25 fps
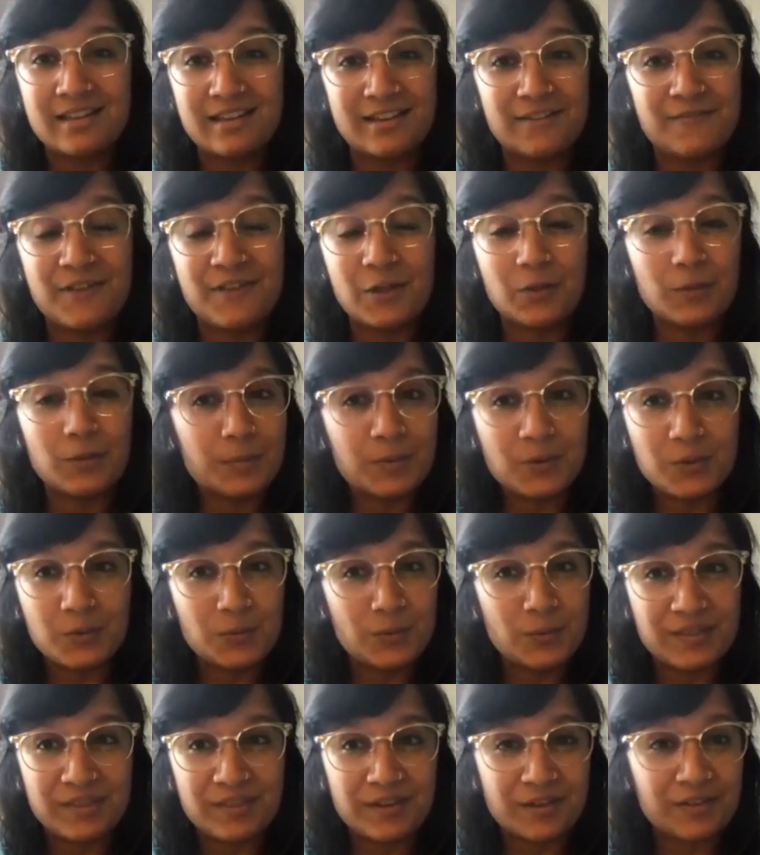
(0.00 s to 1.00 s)

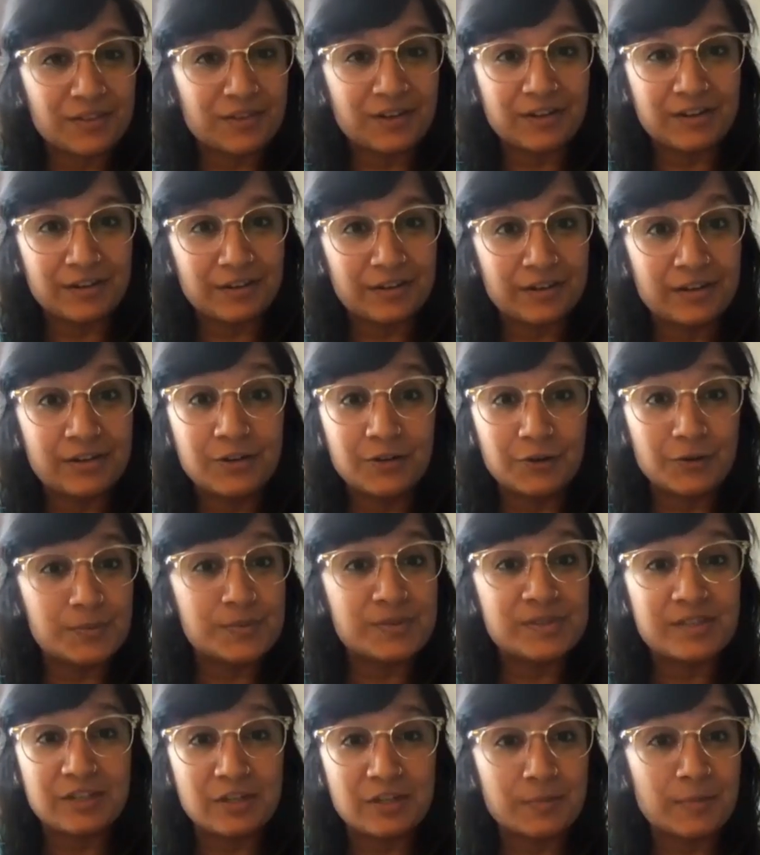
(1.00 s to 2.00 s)
available with other
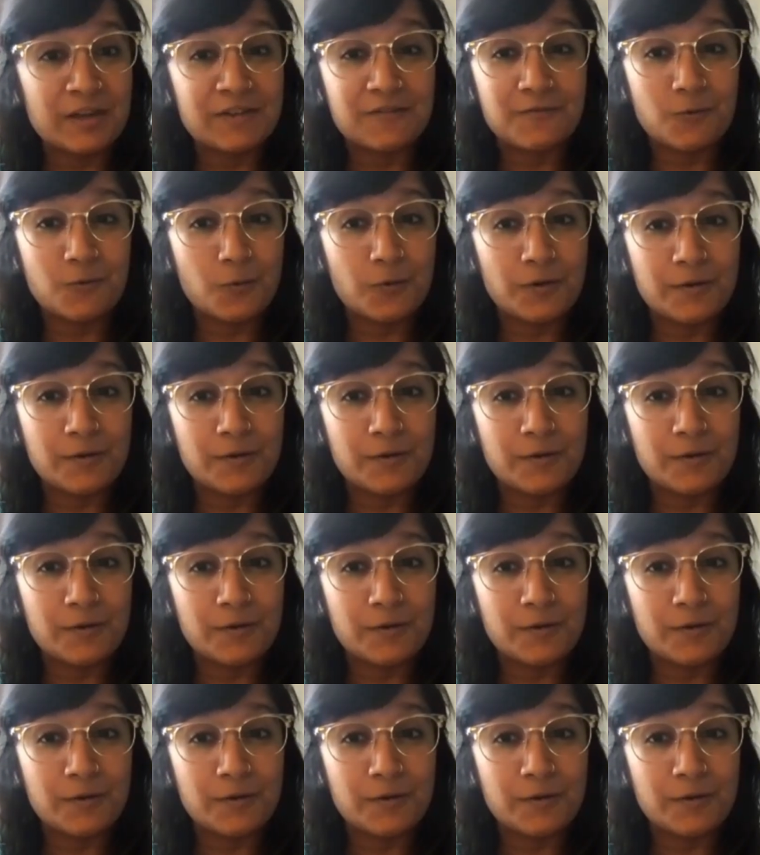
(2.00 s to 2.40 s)
groups that you might